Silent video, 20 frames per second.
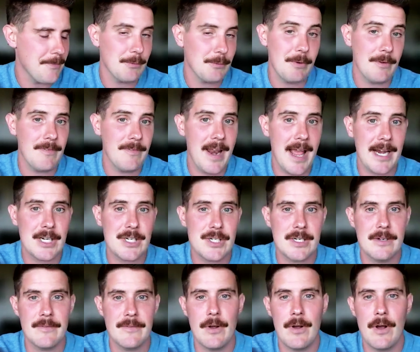
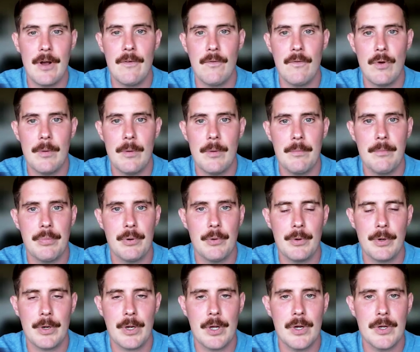reflection of what
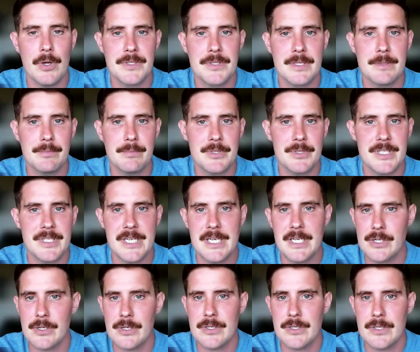protocols and
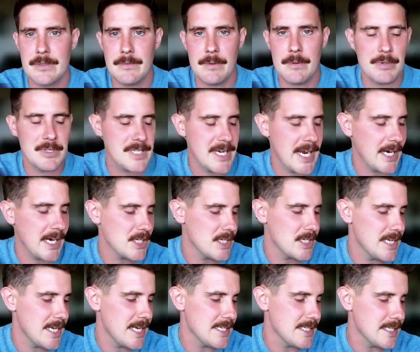procedures and
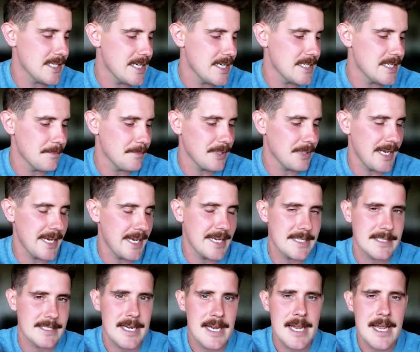protection is in
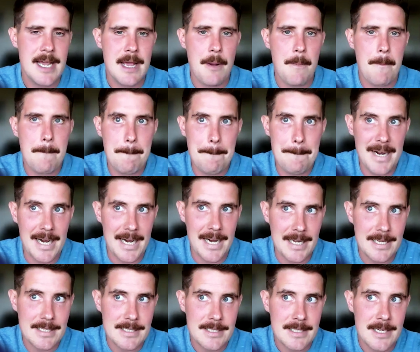place.
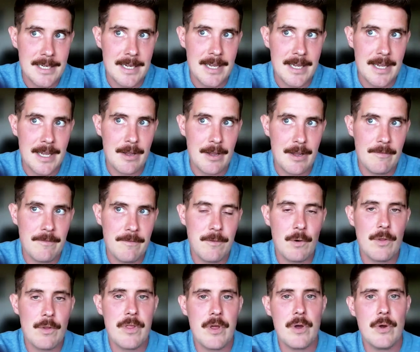But
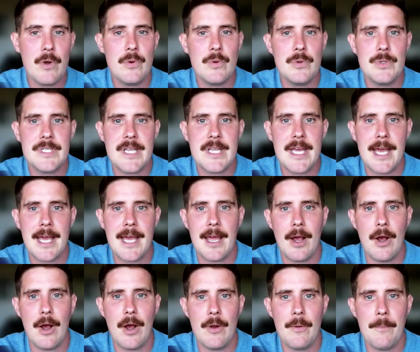for those that
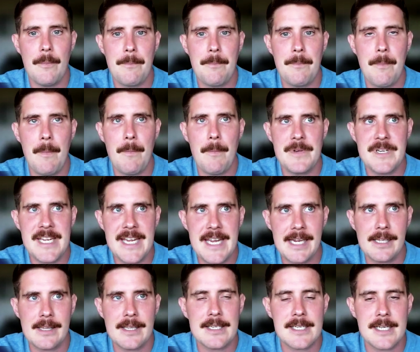
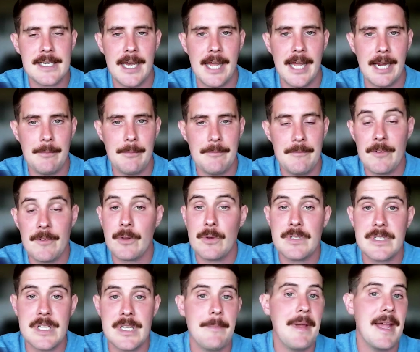take the time, for
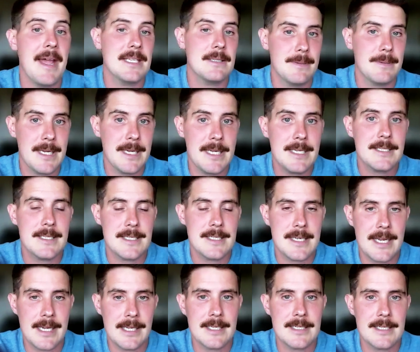those MSPs that
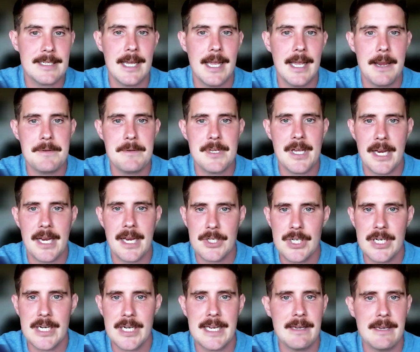take the time to
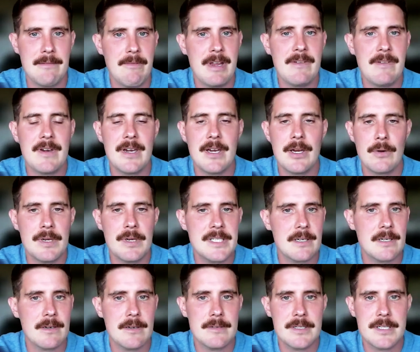actually even
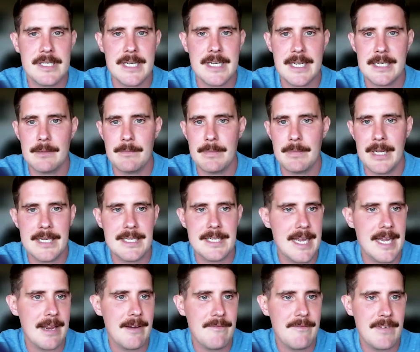increase their understanding by
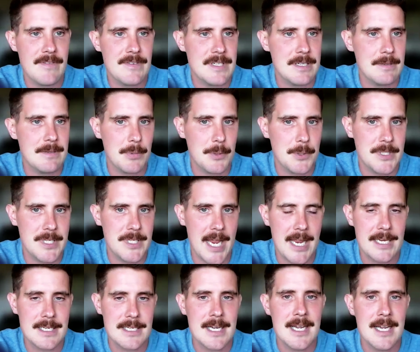10,
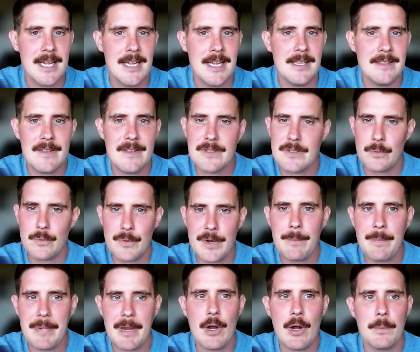15%, there's a
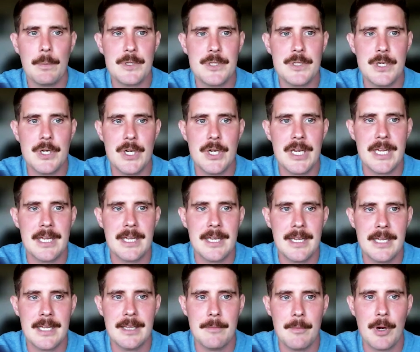real big opportunity
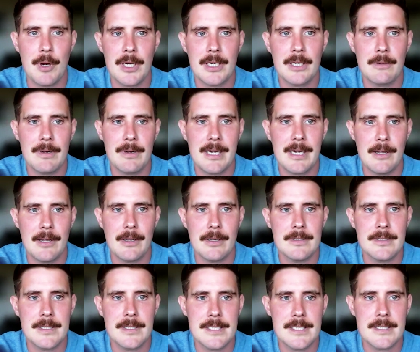in the market right
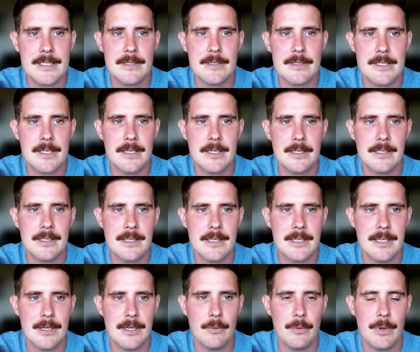now, isn't there, Doug?
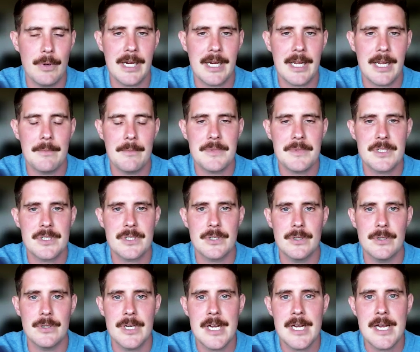Right. When it comes
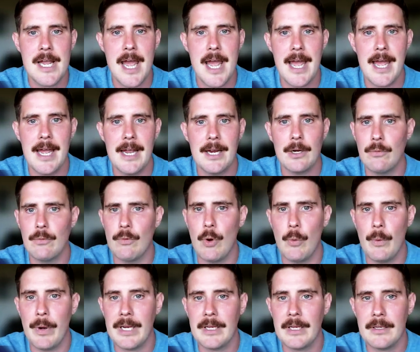to
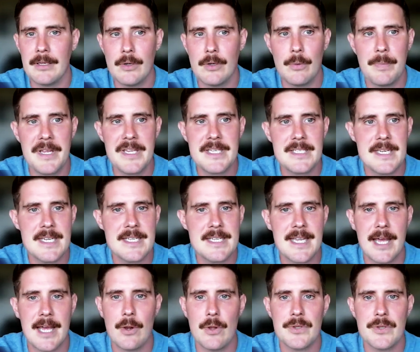growing your
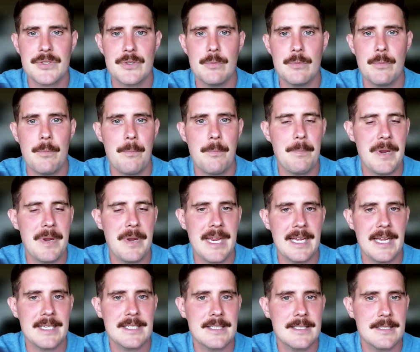business and also
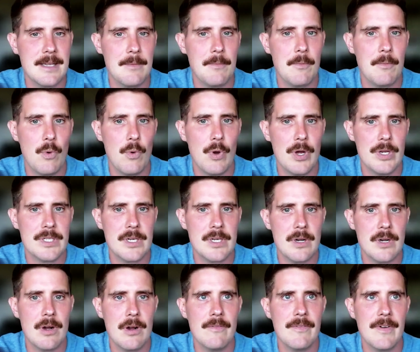being somewhat
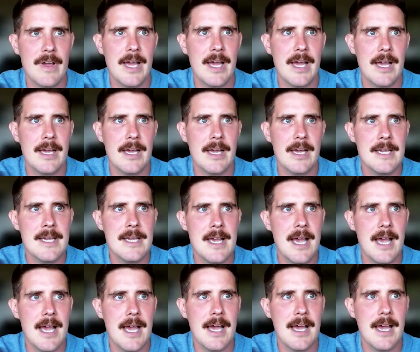of
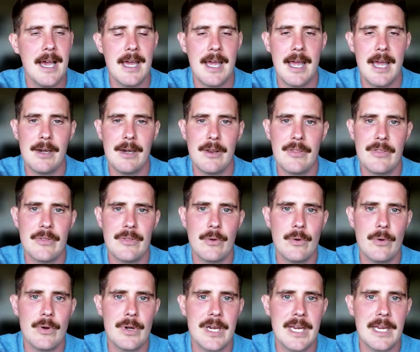an
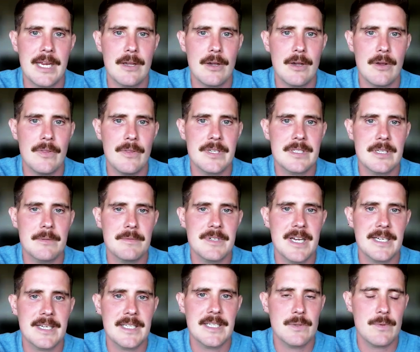authority on the
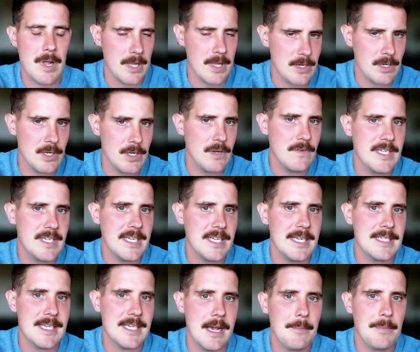subject as well. You've seen
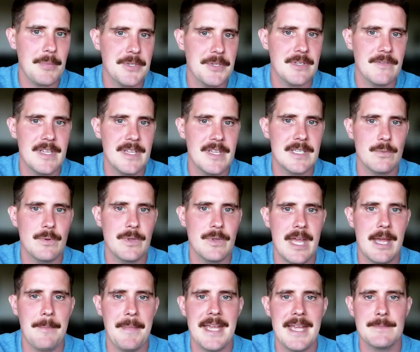examples of this with
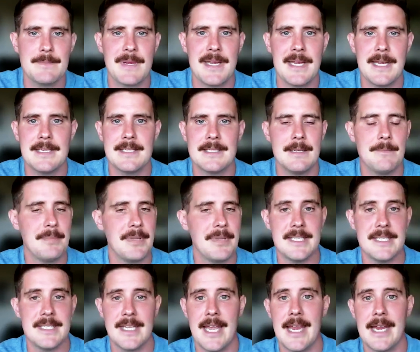MSPs
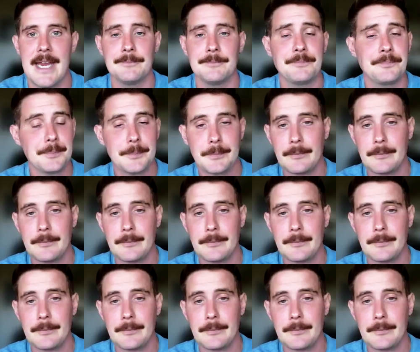simply saying,